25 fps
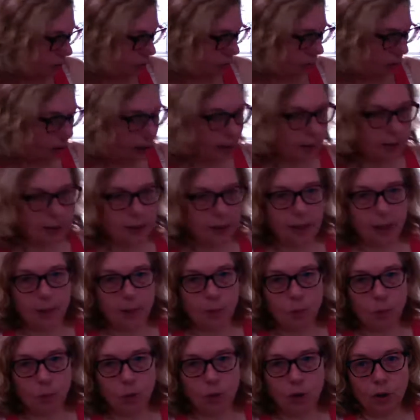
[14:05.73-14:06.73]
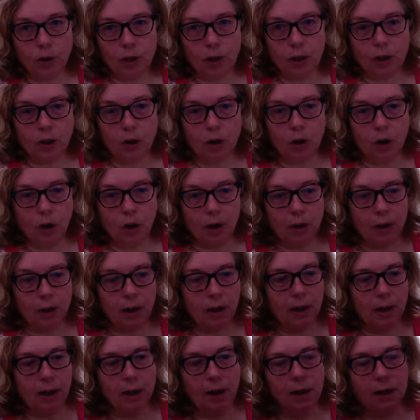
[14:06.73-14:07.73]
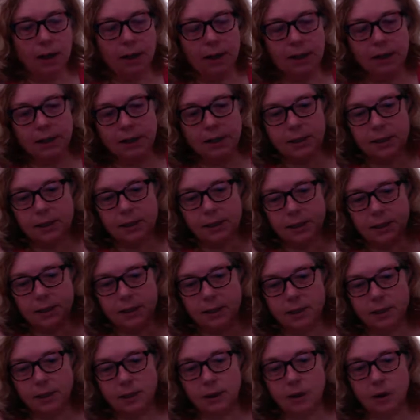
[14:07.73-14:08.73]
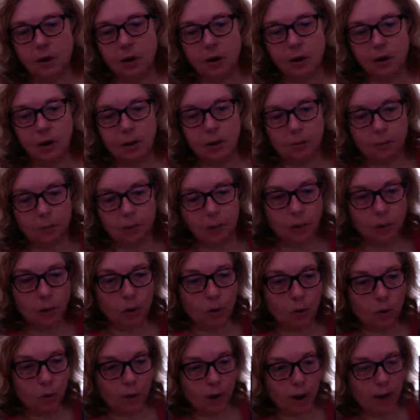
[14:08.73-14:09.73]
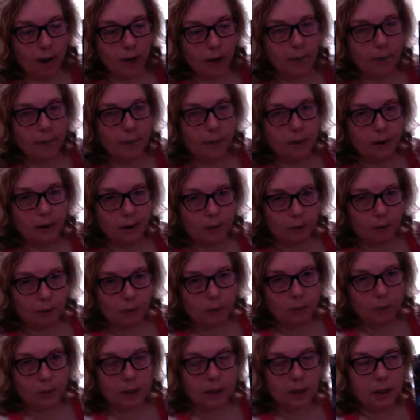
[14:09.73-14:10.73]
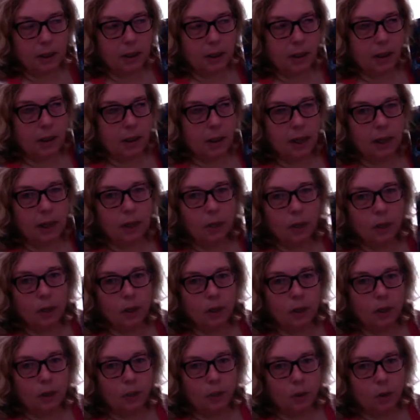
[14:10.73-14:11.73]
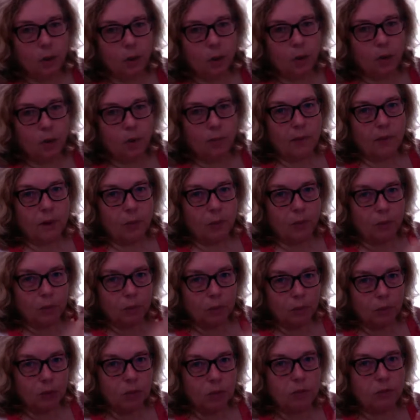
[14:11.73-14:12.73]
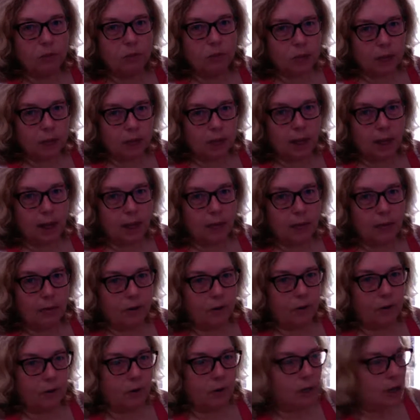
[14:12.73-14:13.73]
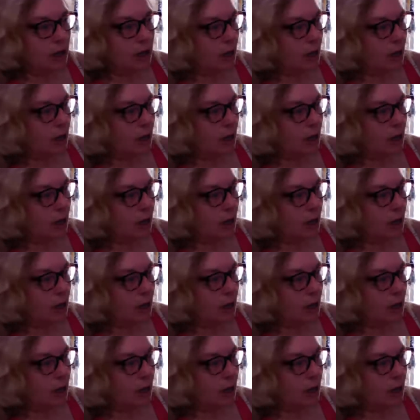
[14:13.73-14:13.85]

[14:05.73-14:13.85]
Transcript: thing that I'm working on is a program. It would be an 8-week program that we would do together,